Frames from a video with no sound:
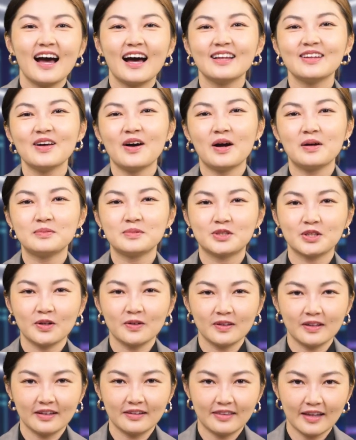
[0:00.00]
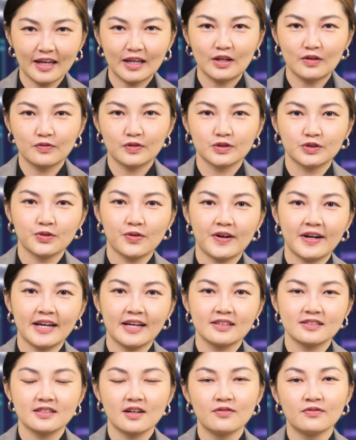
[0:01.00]
Hello, I'm Jolie. Thank you for
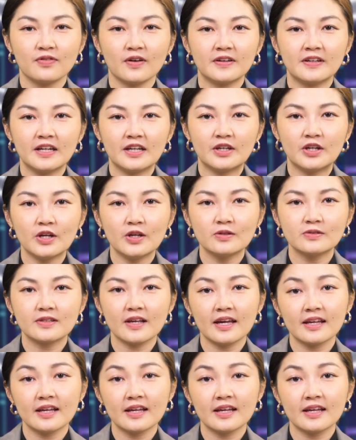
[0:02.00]
joining us on Funday News.